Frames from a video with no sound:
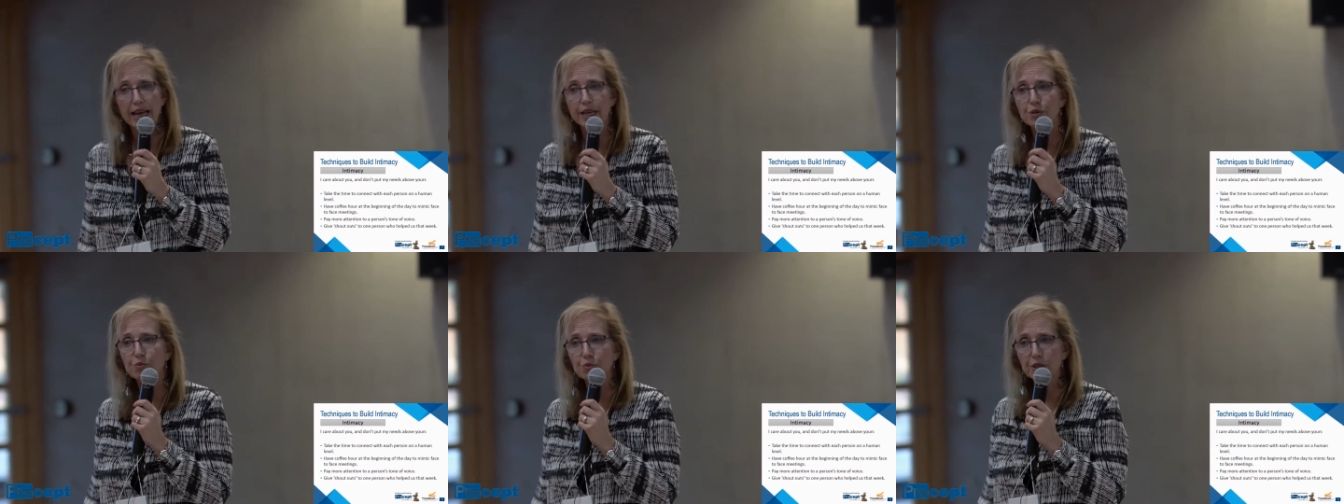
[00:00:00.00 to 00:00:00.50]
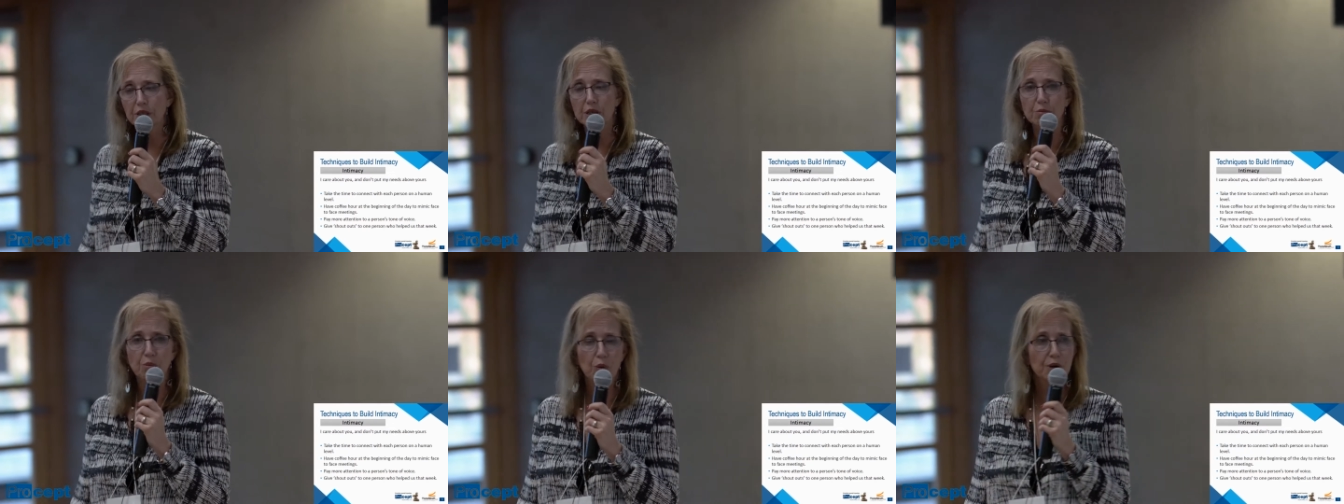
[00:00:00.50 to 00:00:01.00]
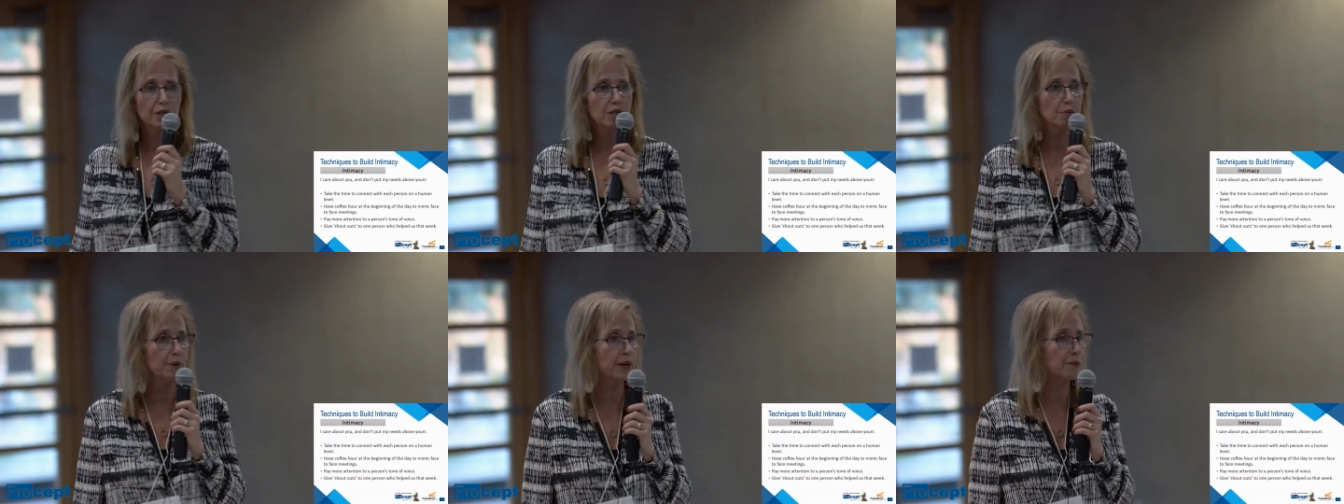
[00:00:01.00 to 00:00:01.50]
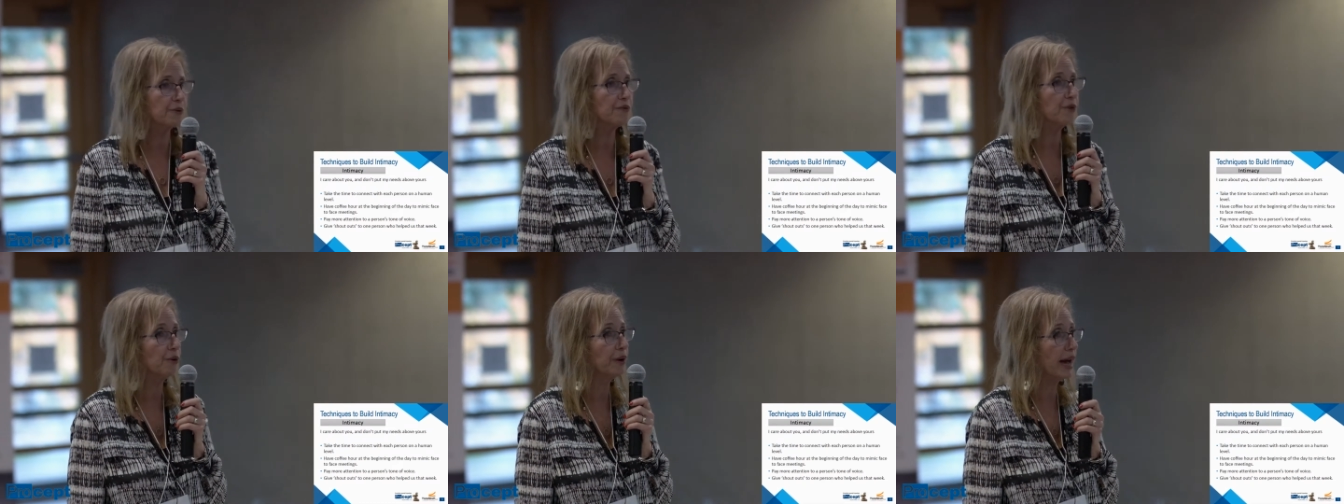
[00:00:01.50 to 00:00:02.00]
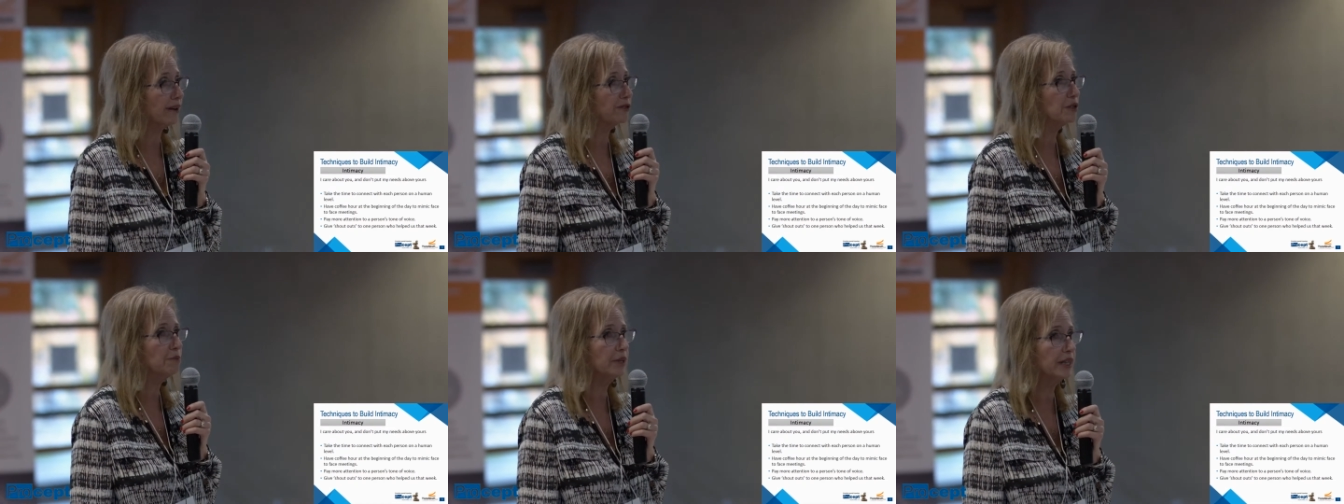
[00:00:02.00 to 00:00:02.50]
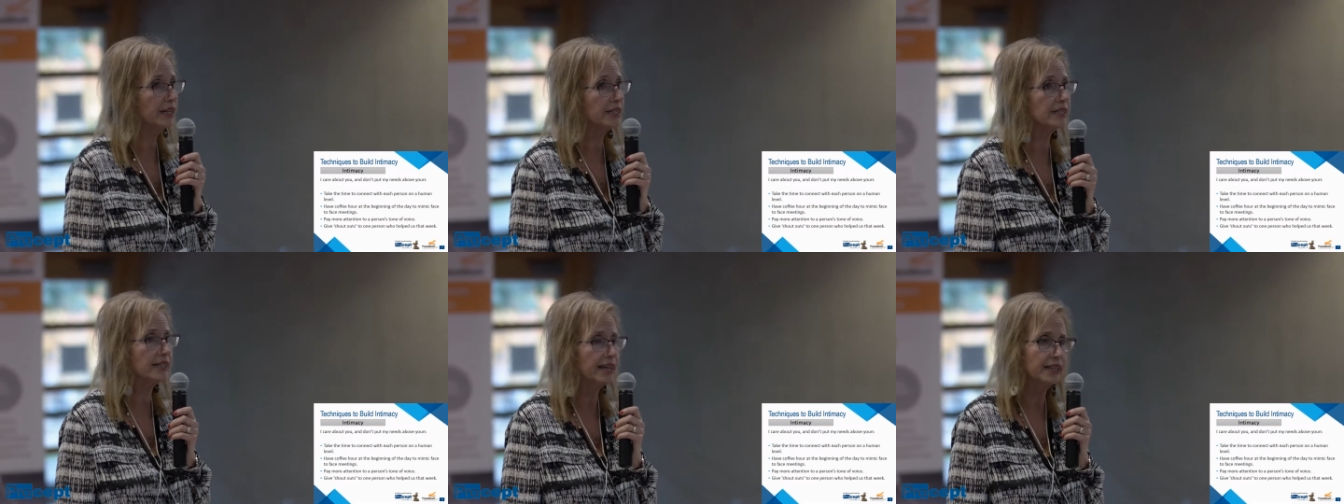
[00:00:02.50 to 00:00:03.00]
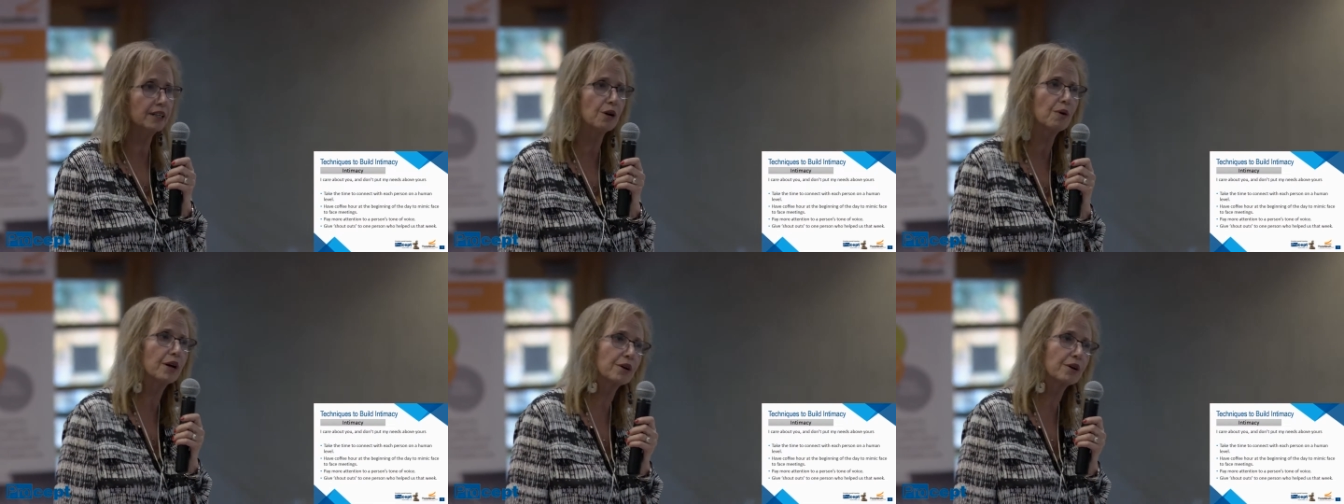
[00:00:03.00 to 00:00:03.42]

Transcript: It's really important to pick up the phone after the meeting and say, you know,